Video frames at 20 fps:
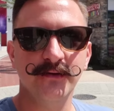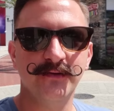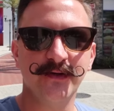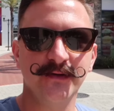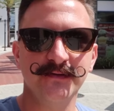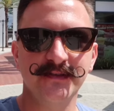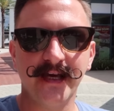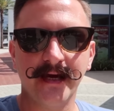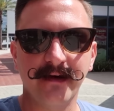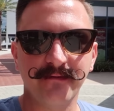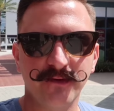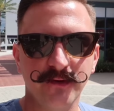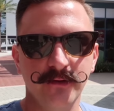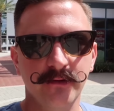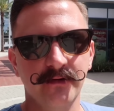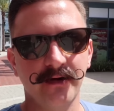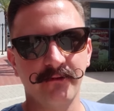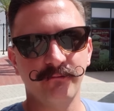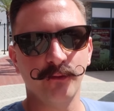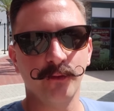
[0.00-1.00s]
Good Thursday
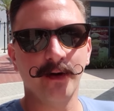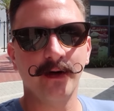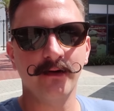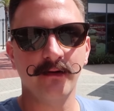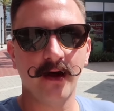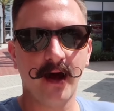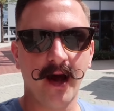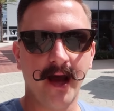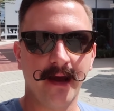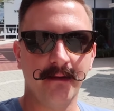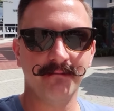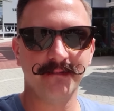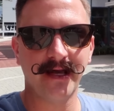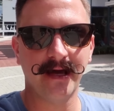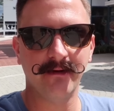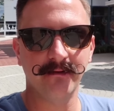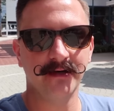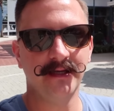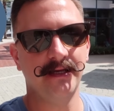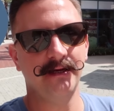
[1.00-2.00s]
afternoon, everyone. I am
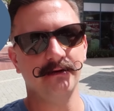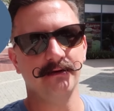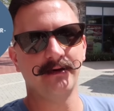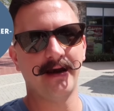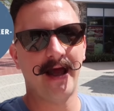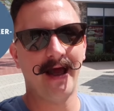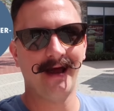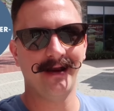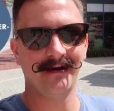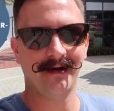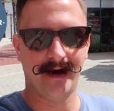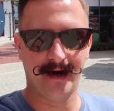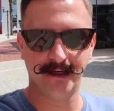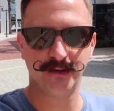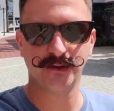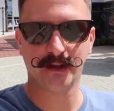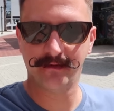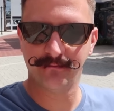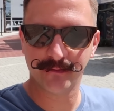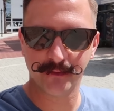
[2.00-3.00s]
down here at
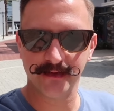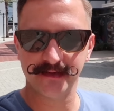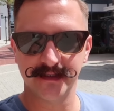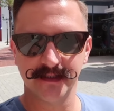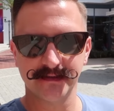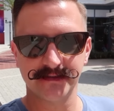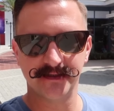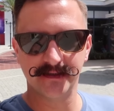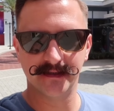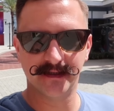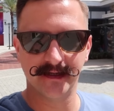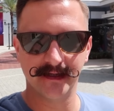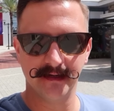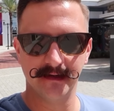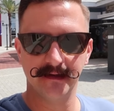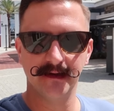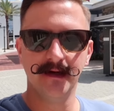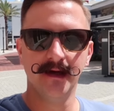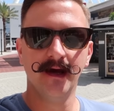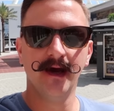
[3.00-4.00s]
iDrive three sixty
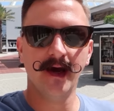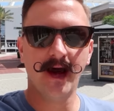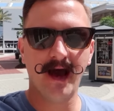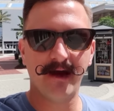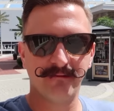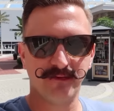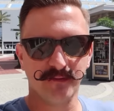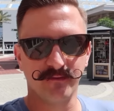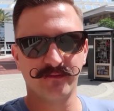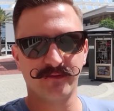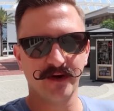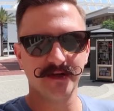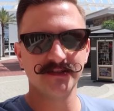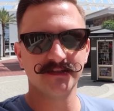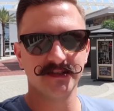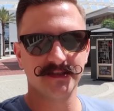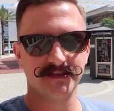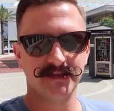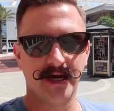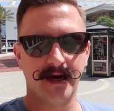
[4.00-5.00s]
again. I have some
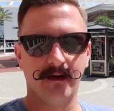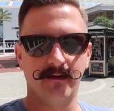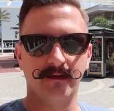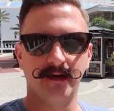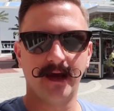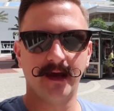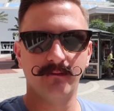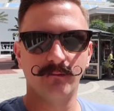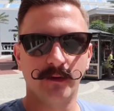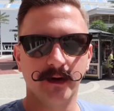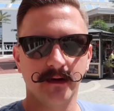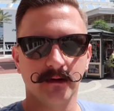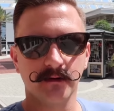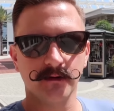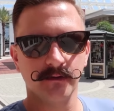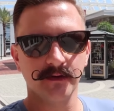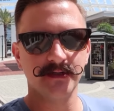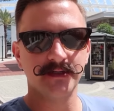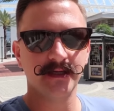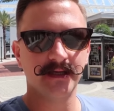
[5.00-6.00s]
friends in town and we are
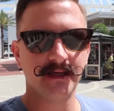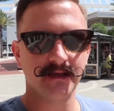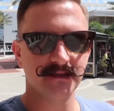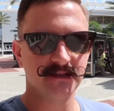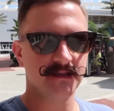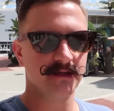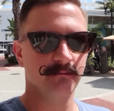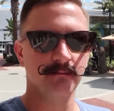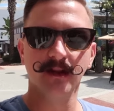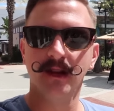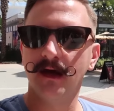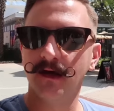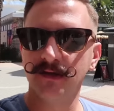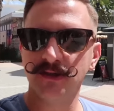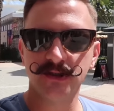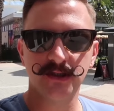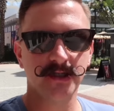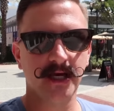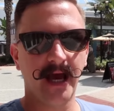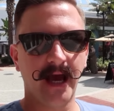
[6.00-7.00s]
going to get some
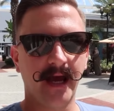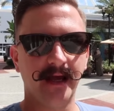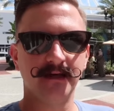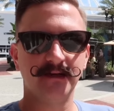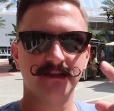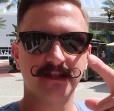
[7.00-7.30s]
lunch at